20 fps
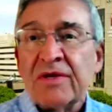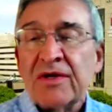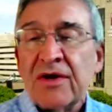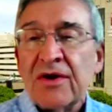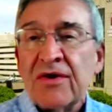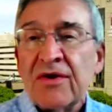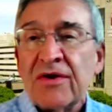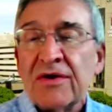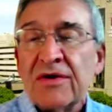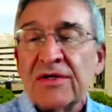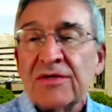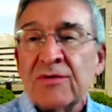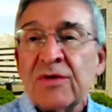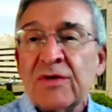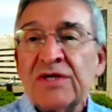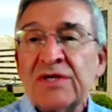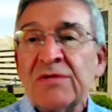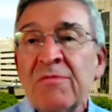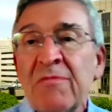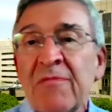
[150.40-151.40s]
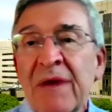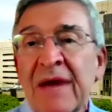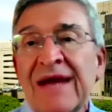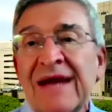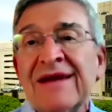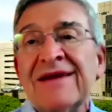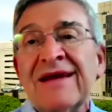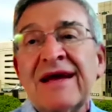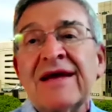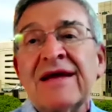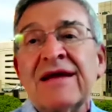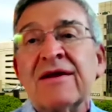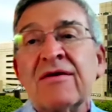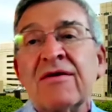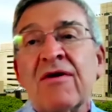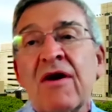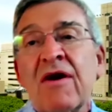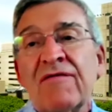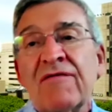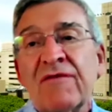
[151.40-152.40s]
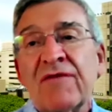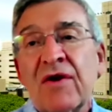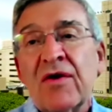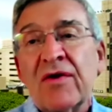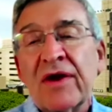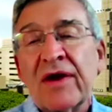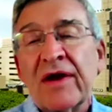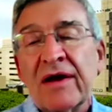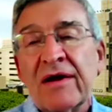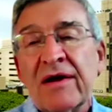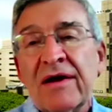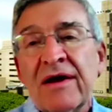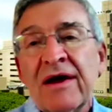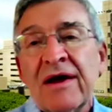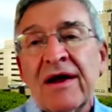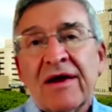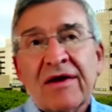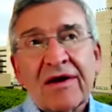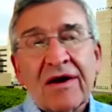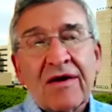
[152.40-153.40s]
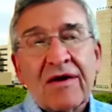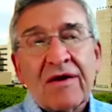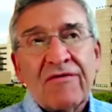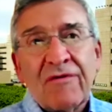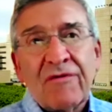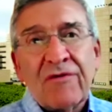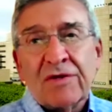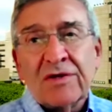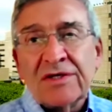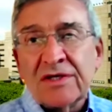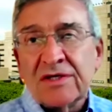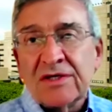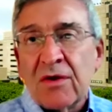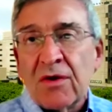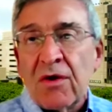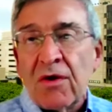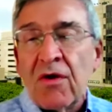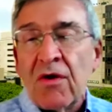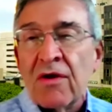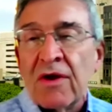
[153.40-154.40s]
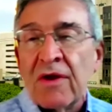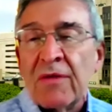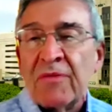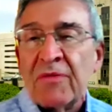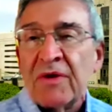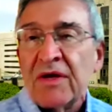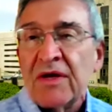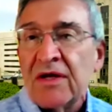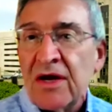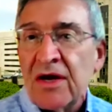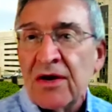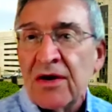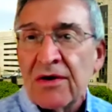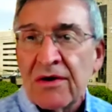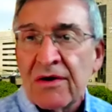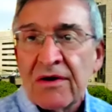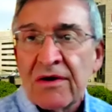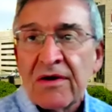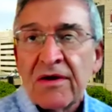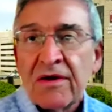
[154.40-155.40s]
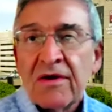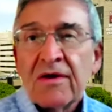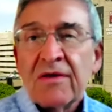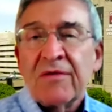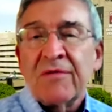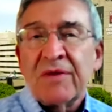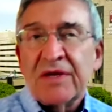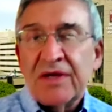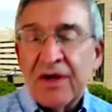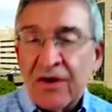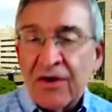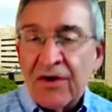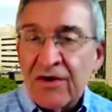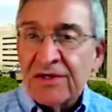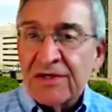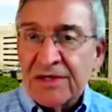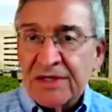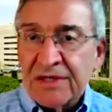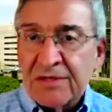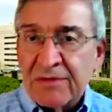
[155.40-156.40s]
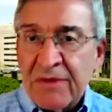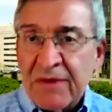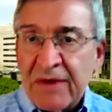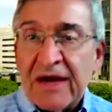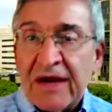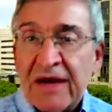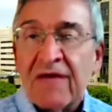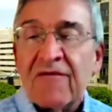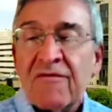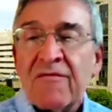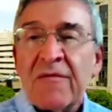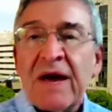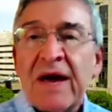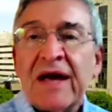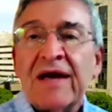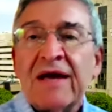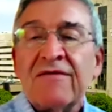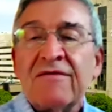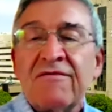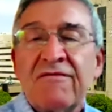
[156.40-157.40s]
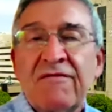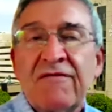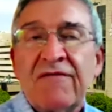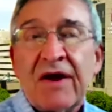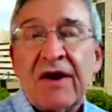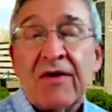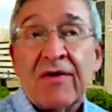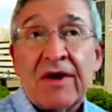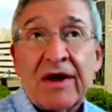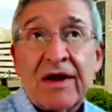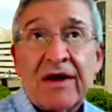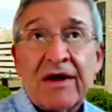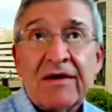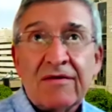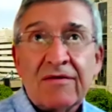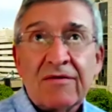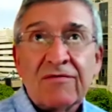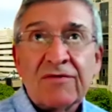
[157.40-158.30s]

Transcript: materials, which maintain their offloading. The FORS Insole hold up a year. The materials it's made of make it very